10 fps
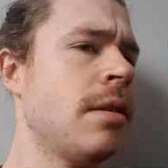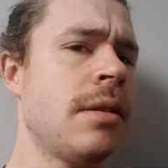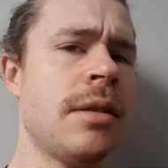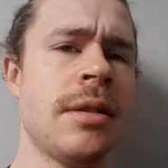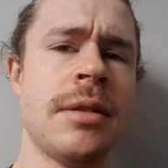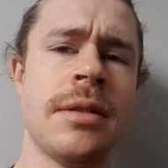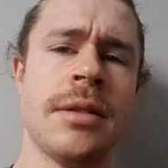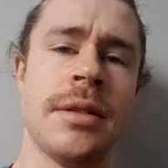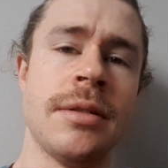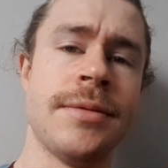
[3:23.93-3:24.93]
sake, Billy,
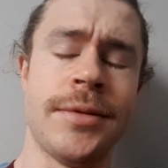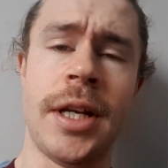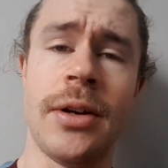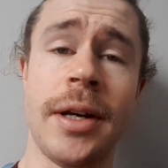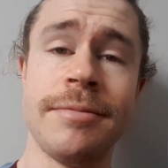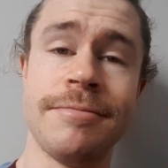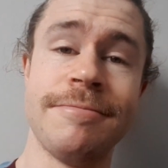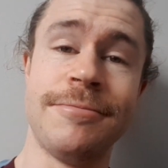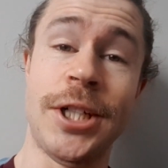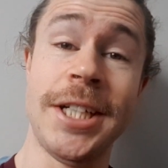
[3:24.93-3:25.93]
hang on! Anyway,
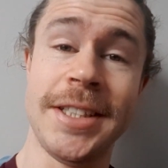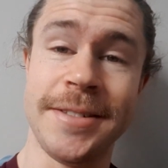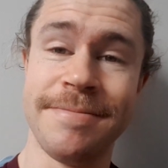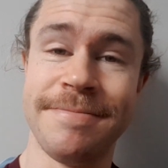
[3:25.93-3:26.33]
cheers.